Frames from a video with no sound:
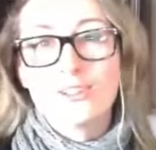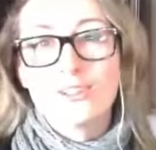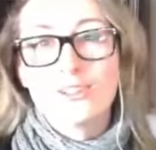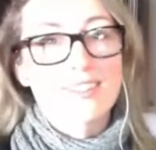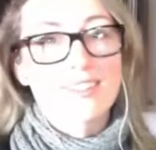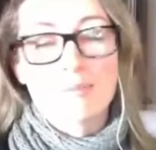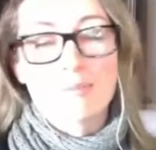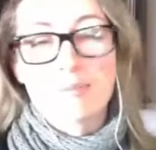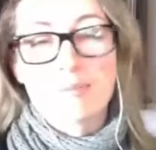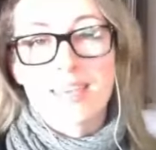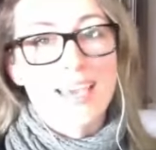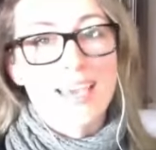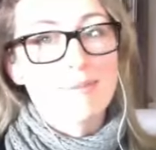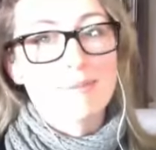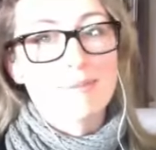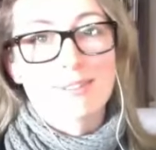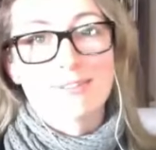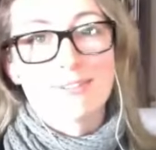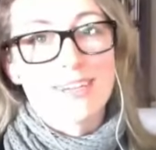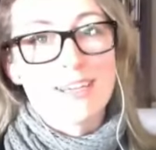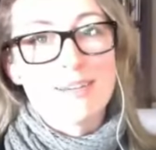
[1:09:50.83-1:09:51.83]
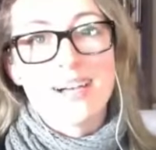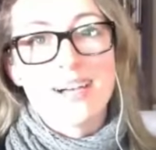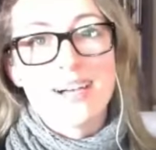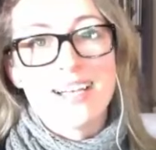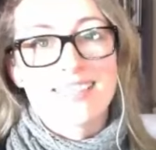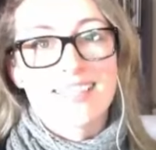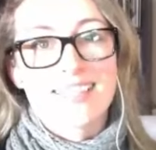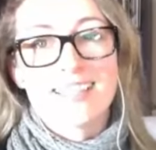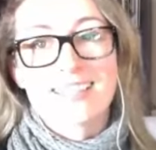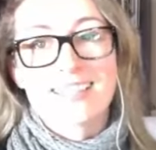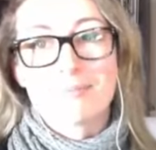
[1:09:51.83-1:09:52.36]
all send me heaps of emails
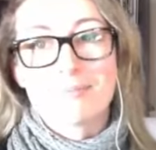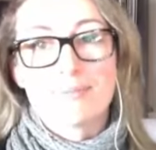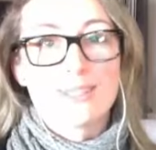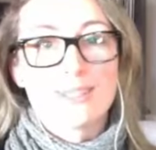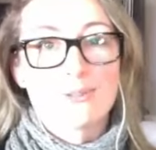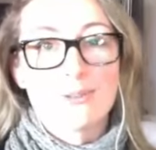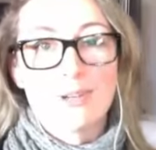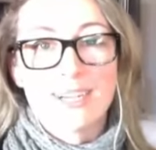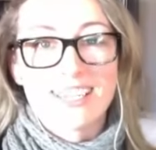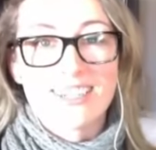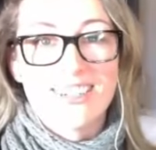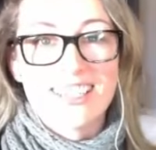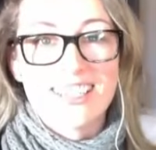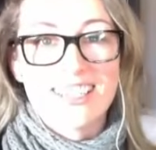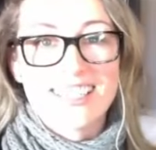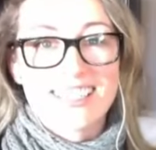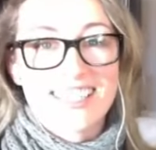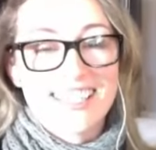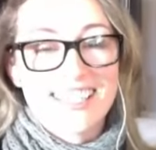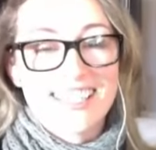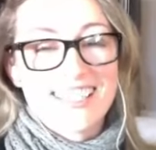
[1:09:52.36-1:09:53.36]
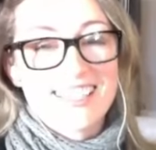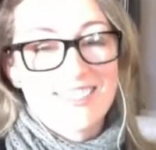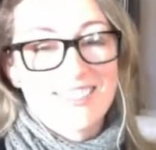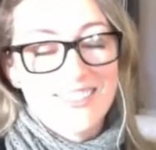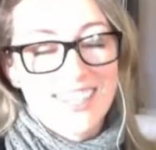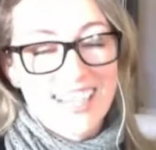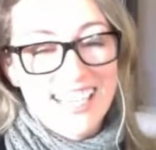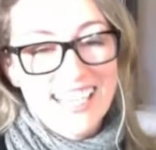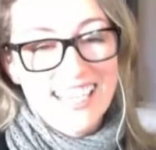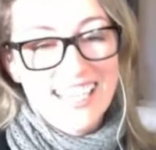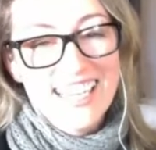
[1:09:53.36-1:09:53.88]
asking me 20 questions,
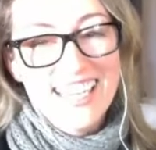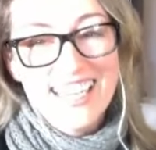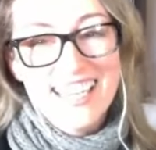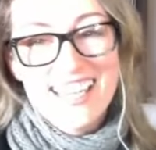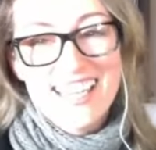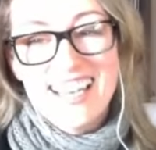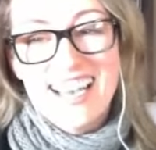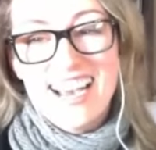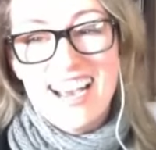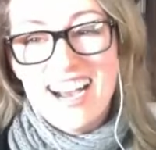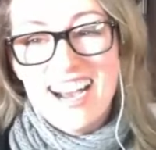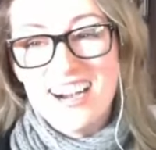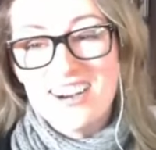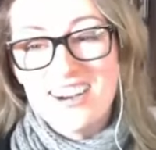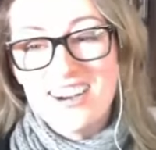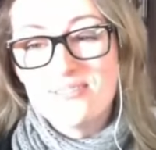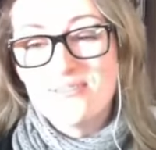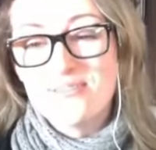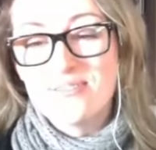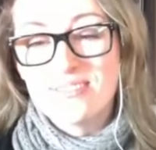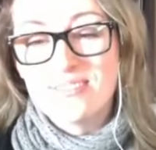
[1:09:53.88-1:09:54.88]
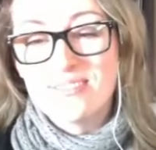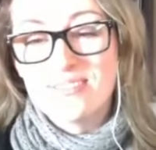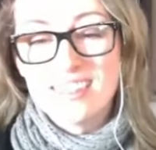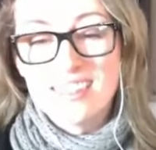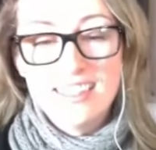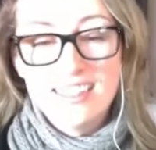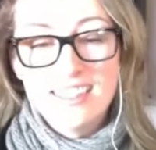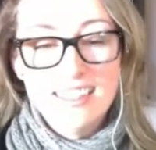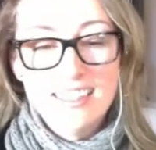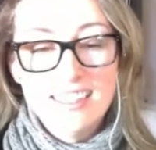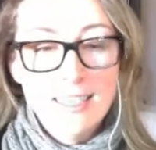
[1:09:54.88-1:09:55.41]
but yeah,
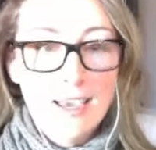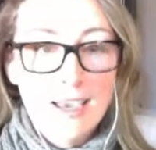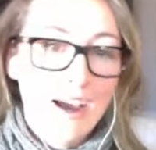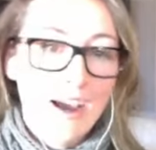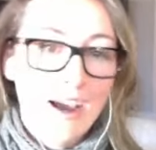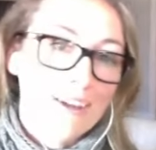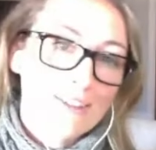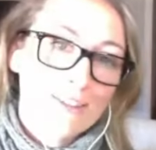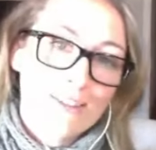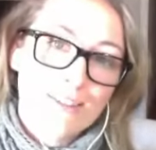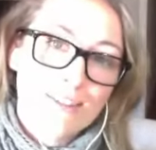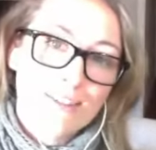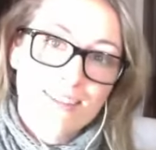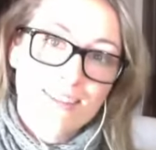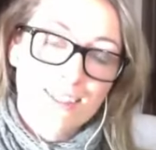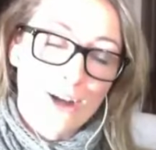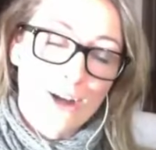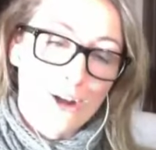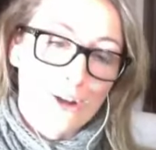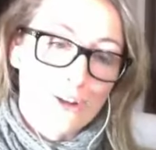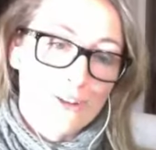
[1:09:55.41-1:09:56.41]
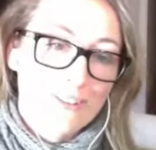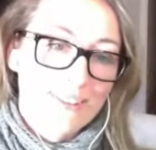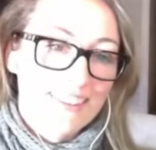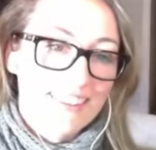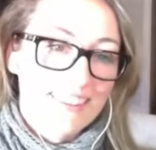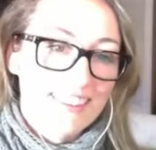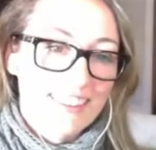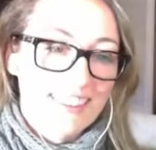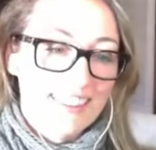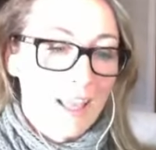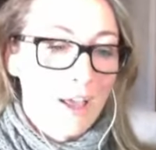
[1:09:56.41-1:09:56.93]
I just, you know,
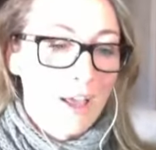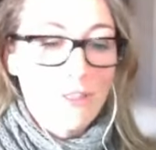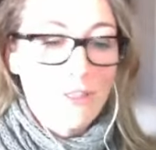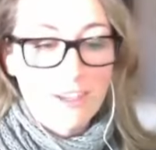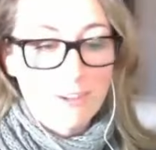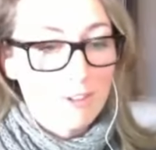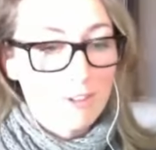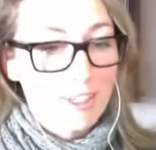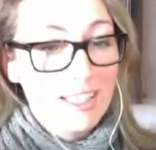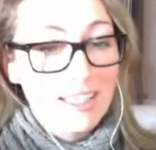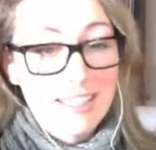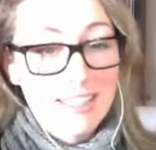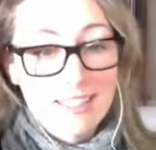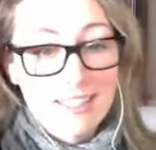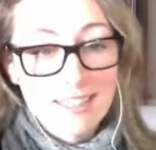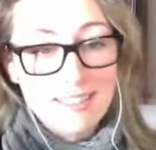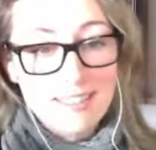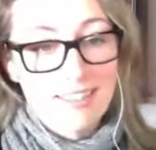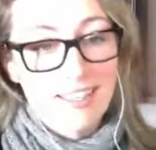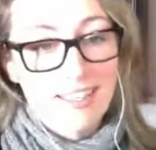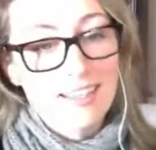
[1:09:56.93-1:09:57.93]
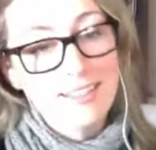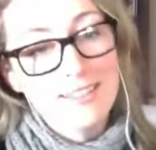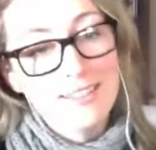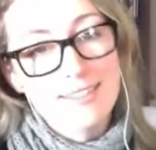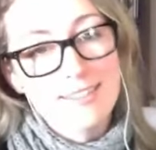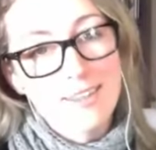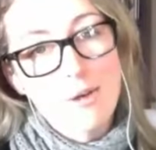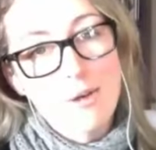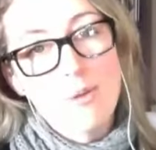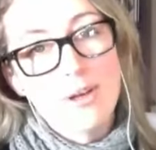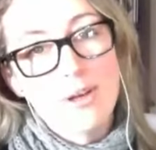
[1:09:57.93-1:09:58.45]
nothing really. Just thank you
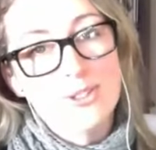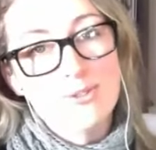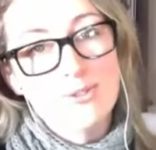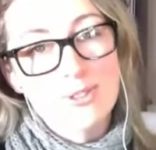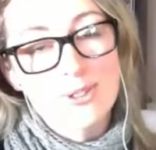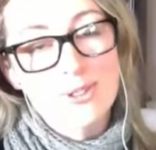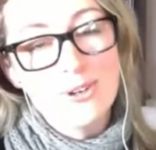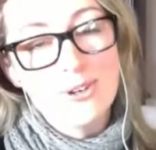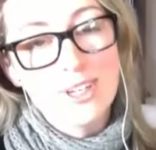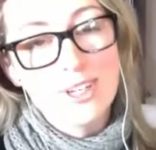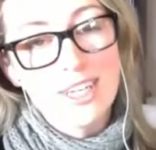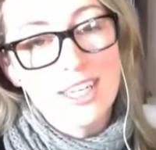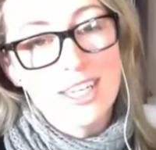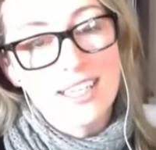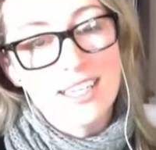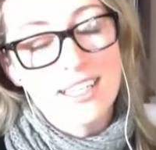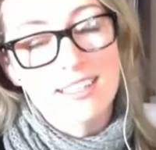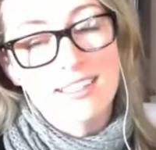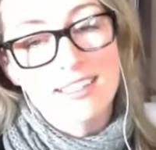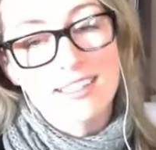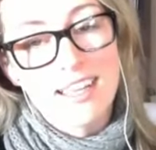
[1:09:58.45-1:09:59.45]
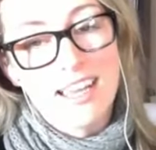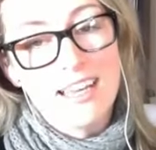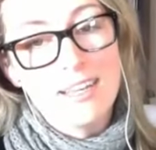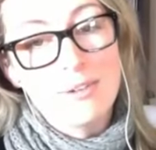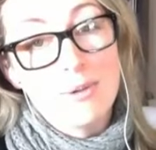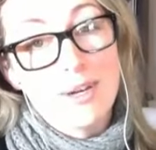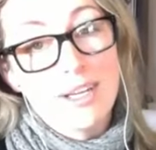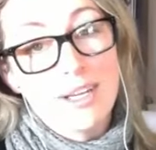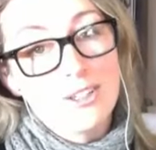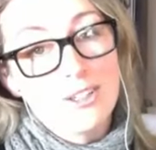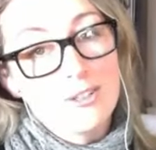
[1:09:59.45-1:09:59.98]
so much for talking, and
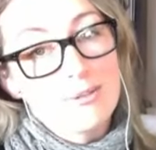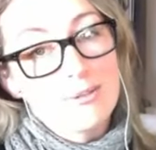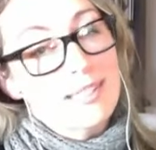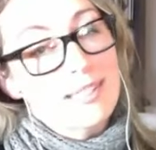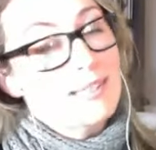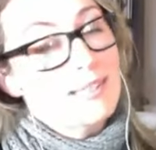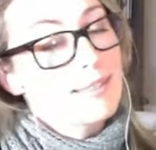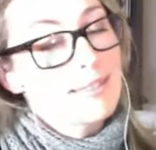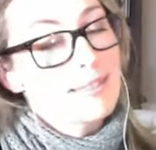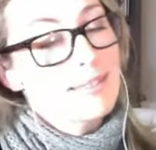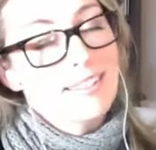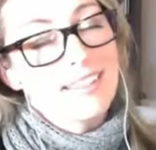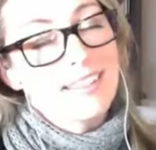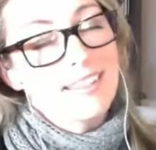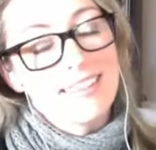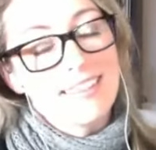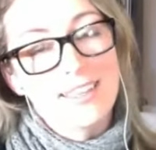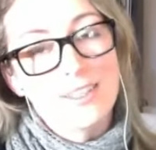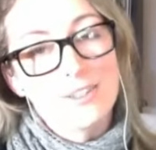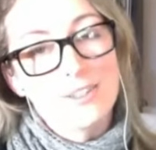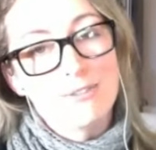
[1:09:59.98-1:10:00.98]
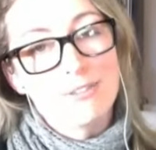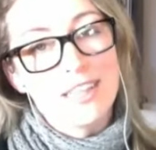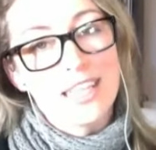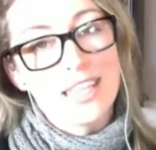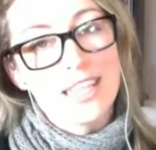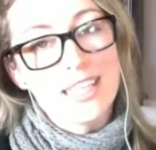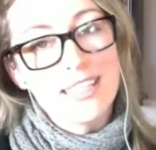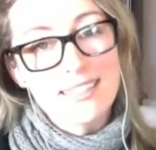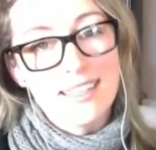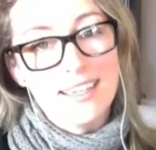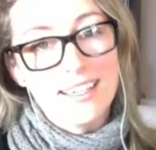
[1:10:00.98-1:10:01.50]
anyone who was listening, thank you for
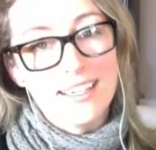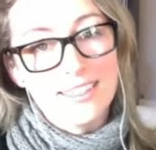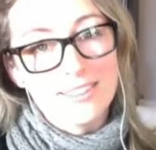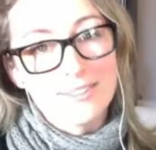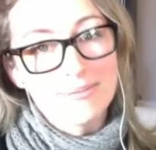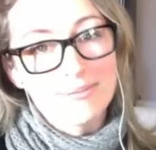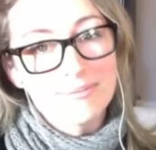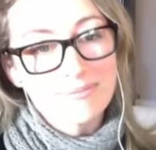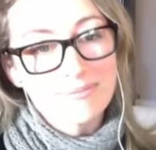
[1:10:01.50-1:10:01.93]
listening.